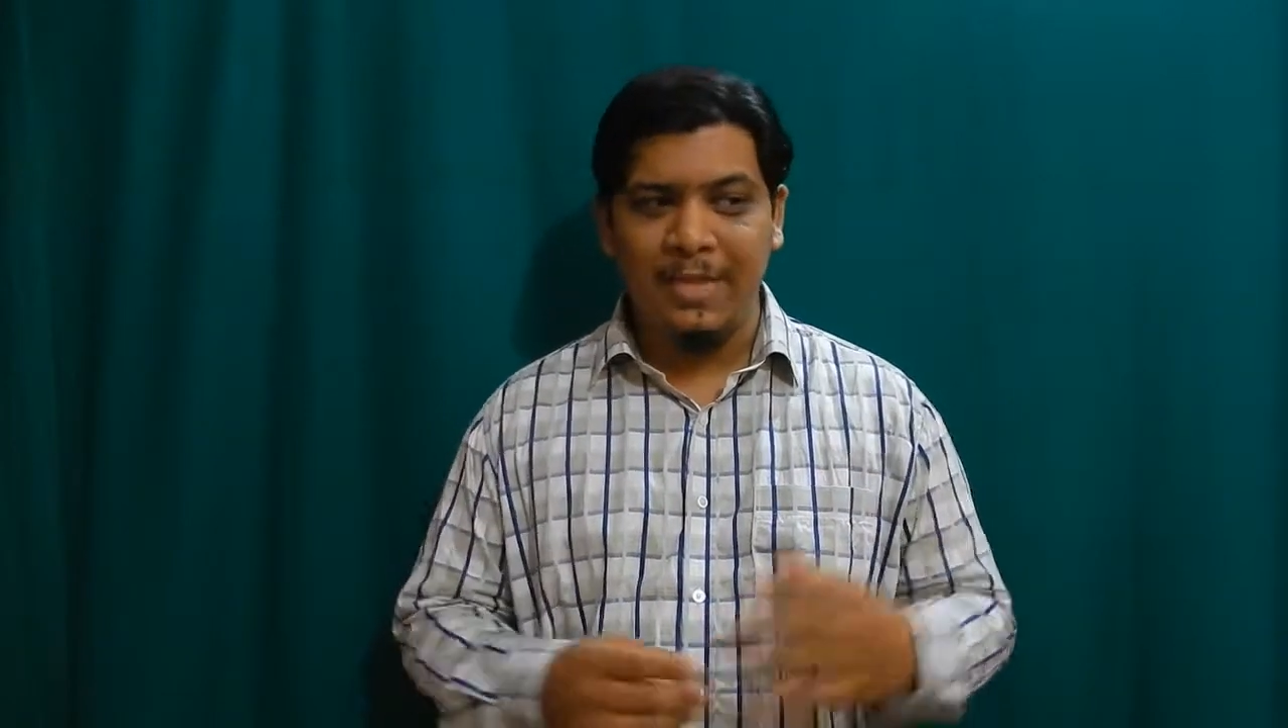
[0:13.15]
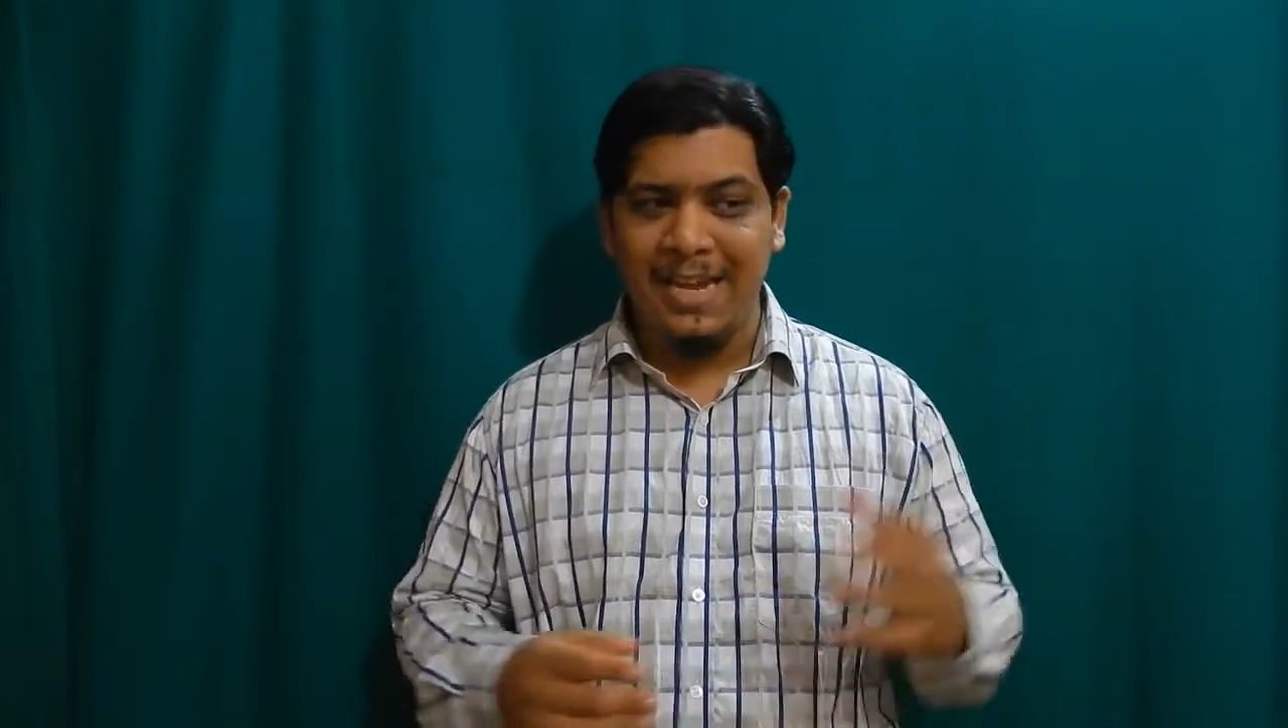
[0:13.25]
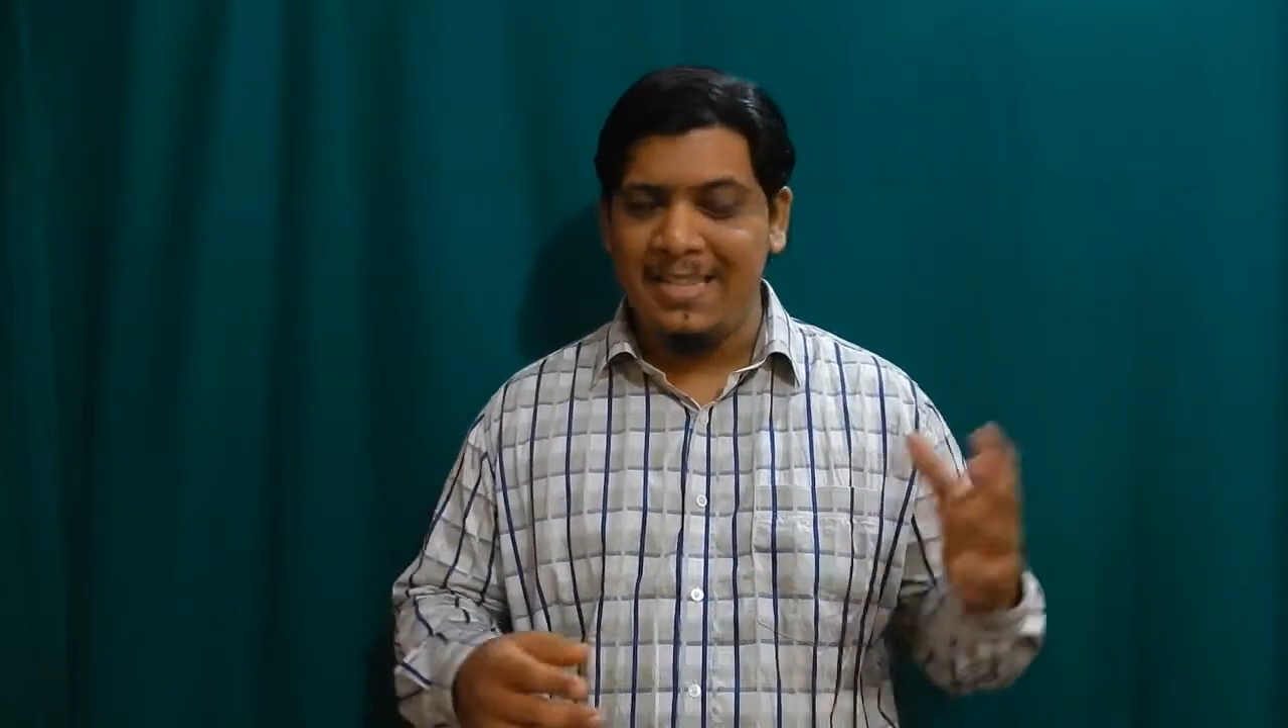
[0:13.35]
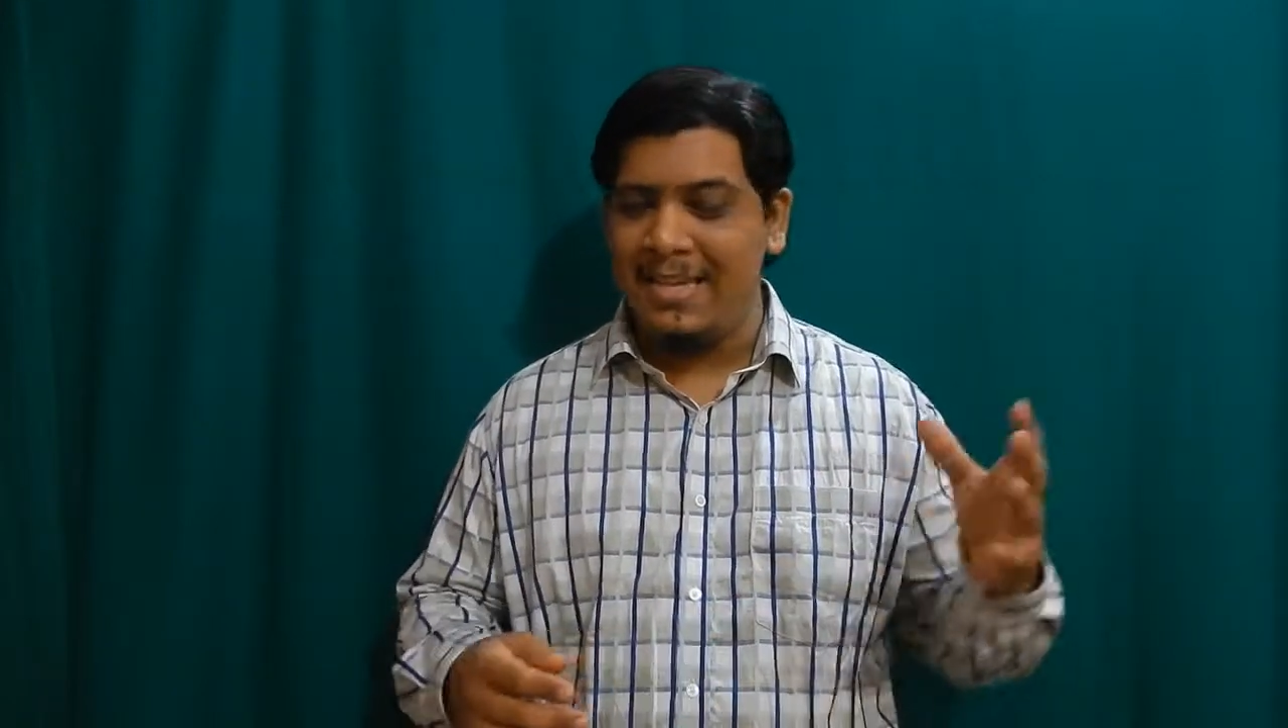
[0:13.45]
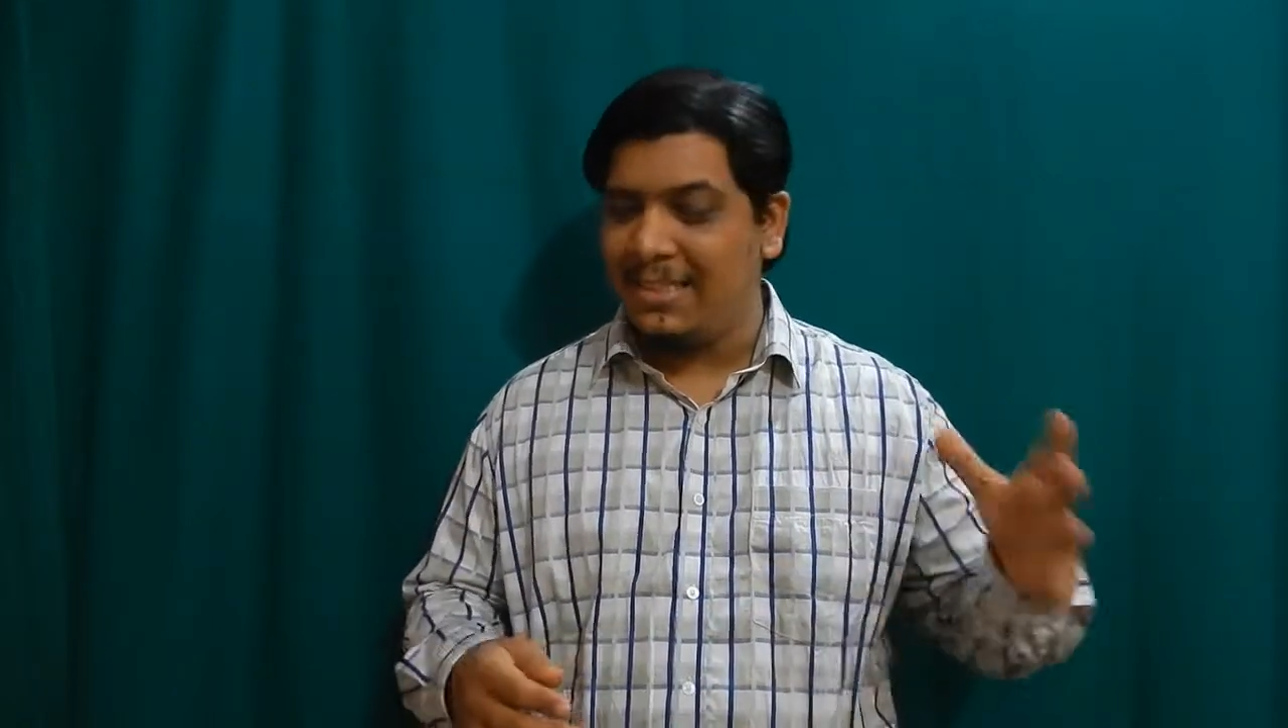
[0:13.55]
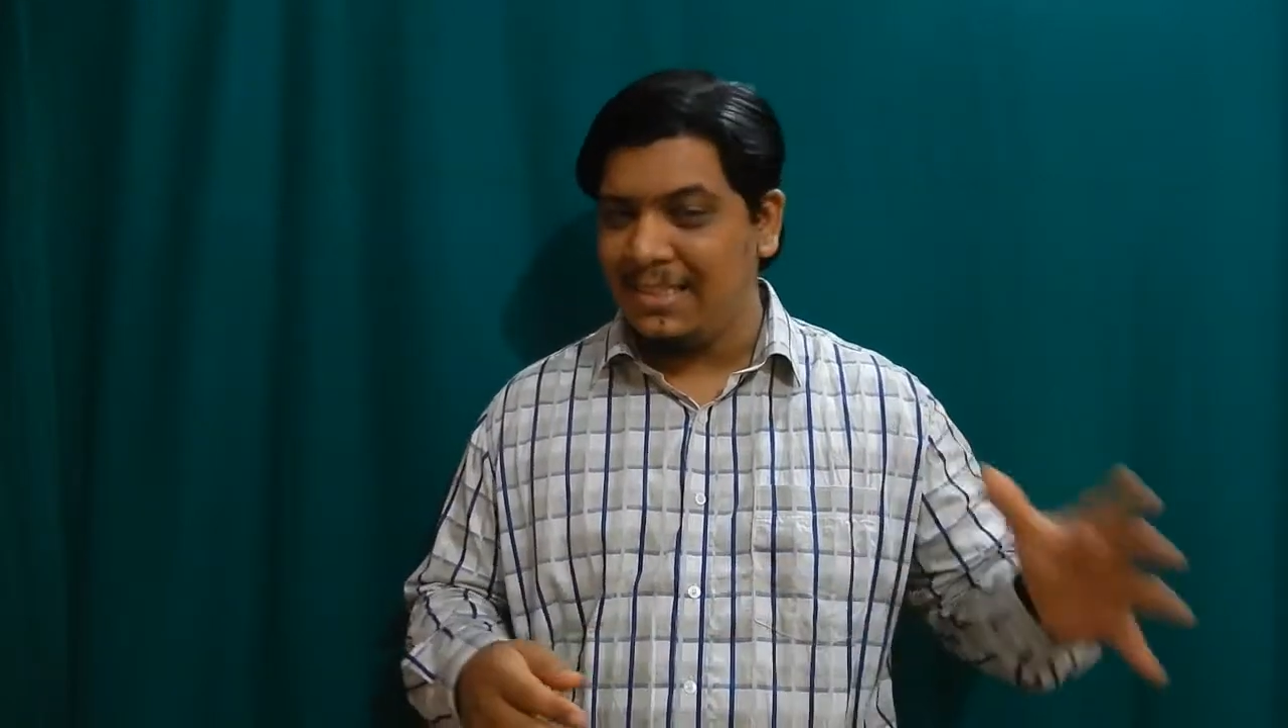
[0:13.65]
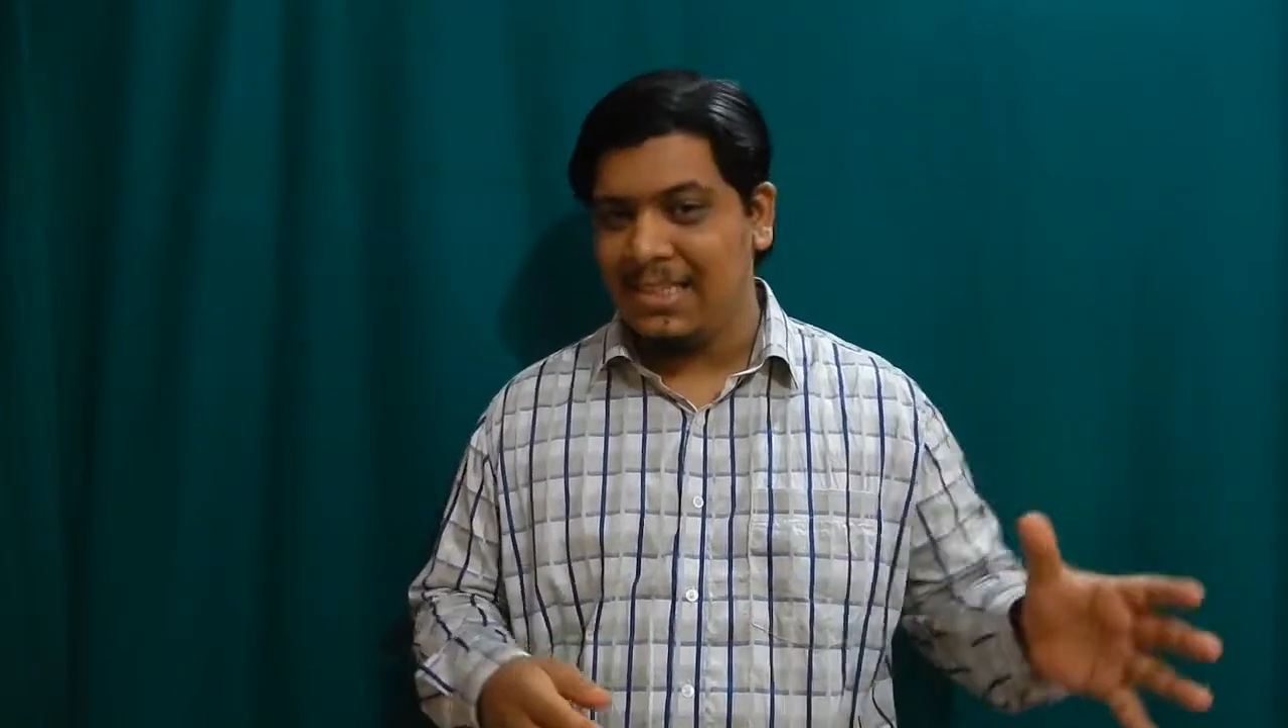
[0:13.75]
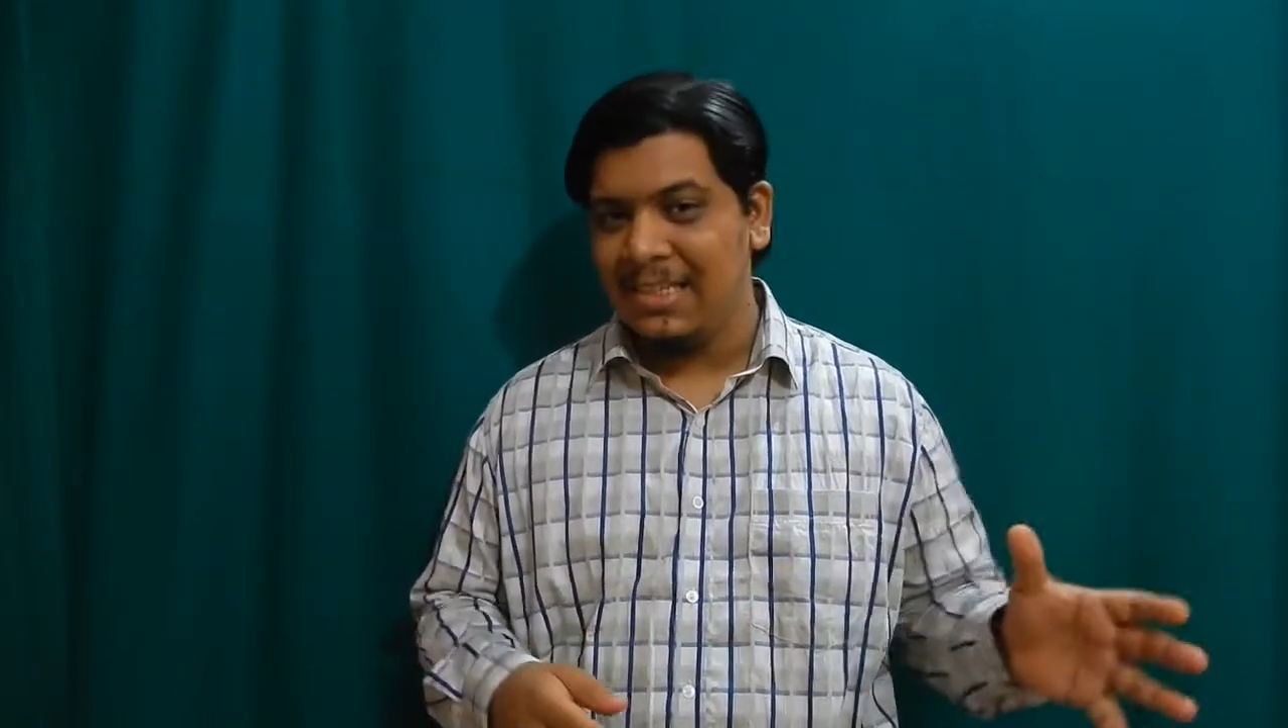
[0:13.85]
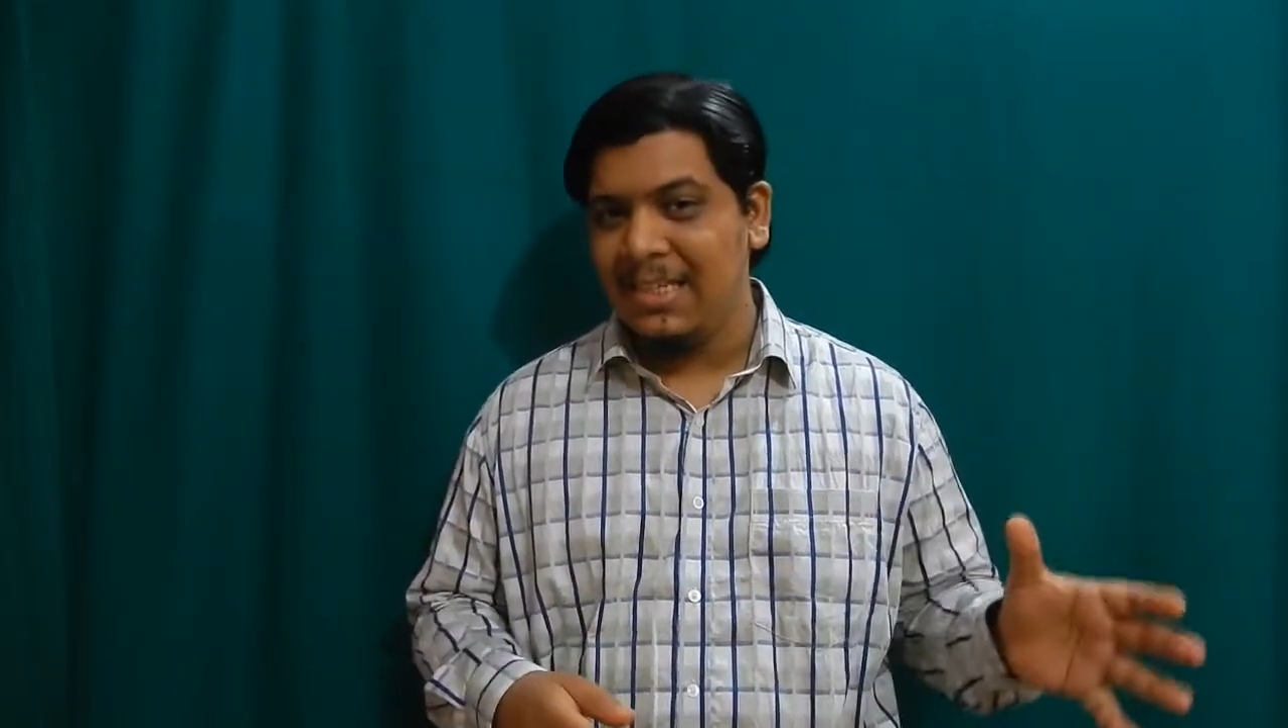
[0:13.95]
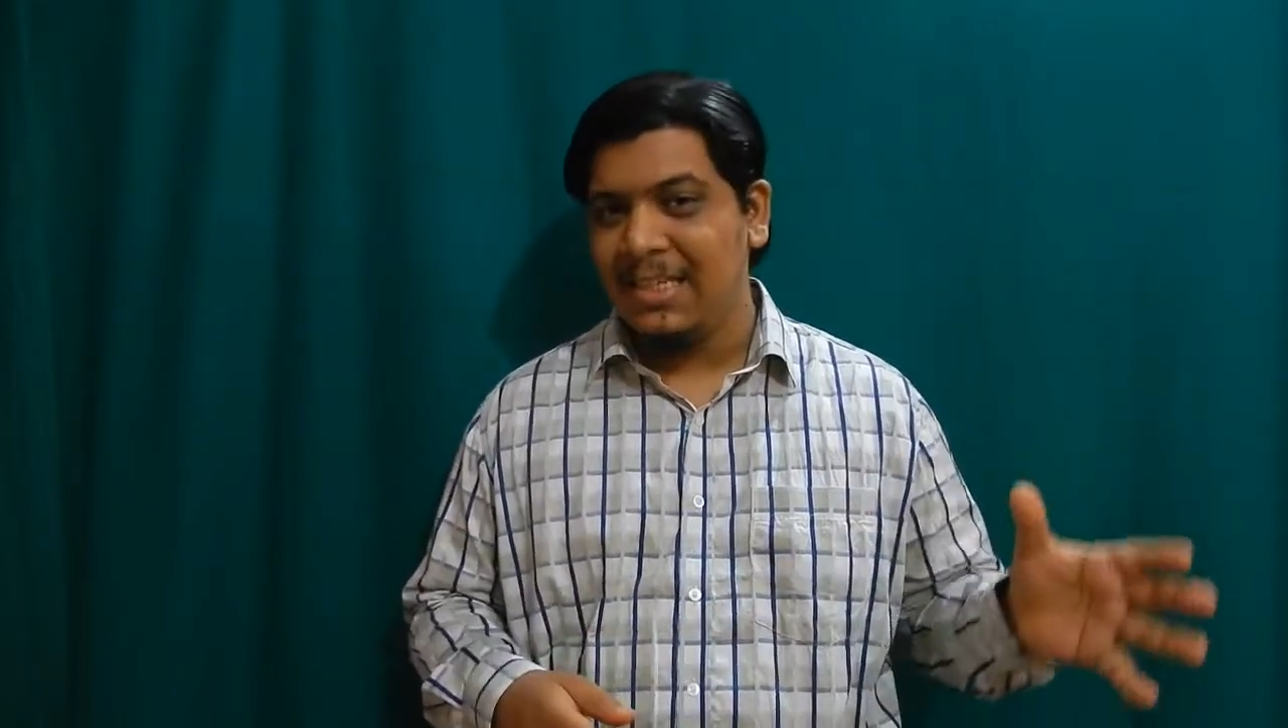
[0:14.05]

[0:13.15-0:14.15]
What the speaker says: that there is